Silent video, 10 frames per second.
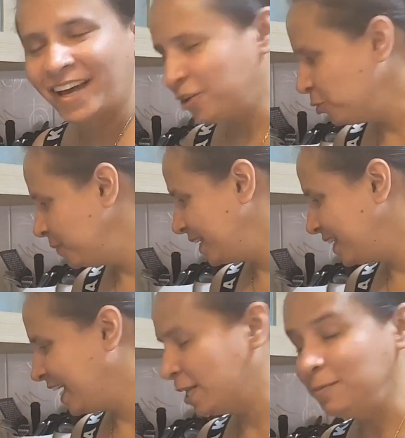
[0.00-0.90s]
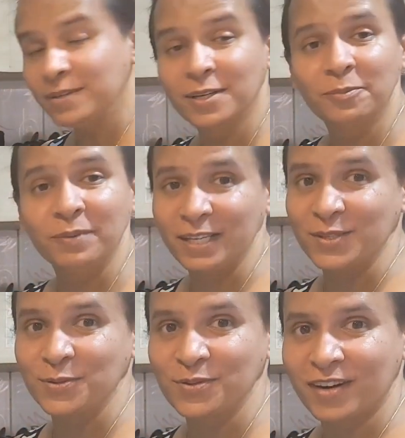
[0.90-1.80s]
I hope that helped.
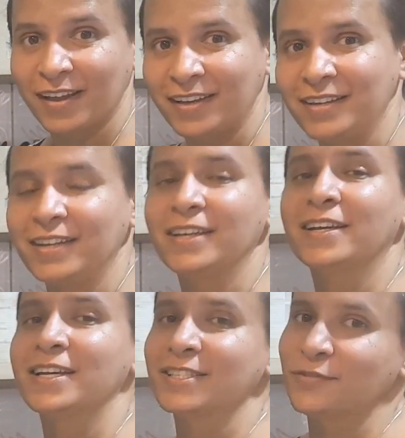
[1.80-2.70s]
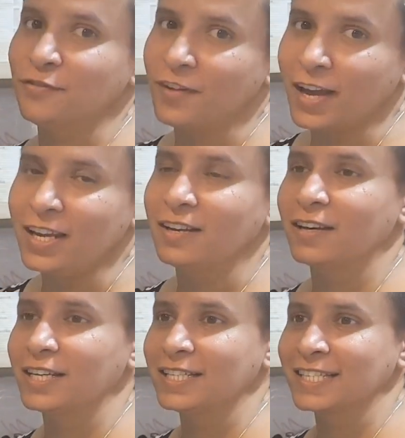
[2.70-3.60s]
Please do try it. It has a very
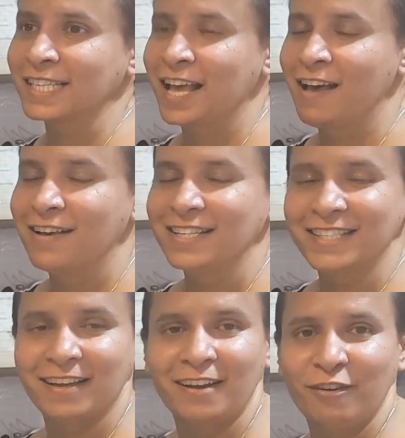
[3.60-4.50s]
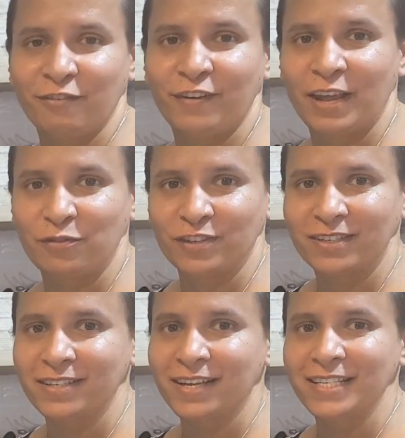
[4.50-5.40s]
nice subtle
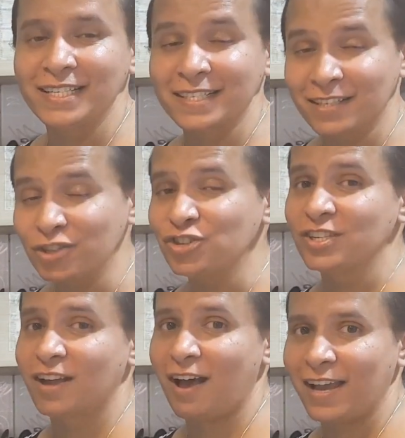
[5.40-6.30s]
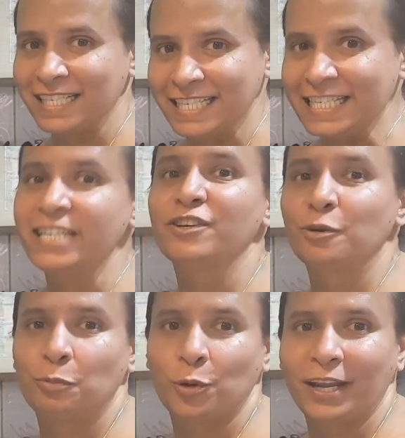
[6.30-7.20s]
flavor and such an
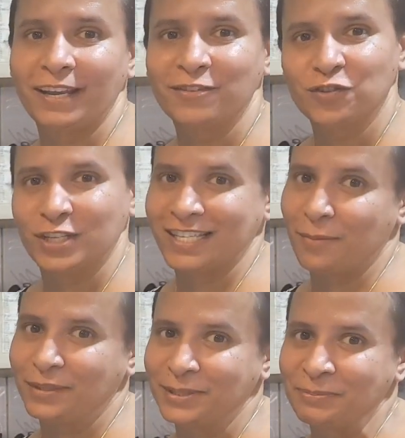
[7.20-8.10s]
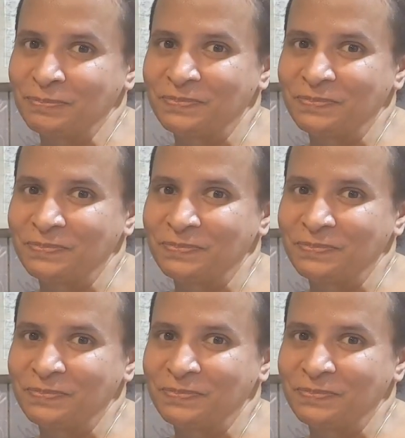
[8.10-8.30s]
ideal pudding for summer.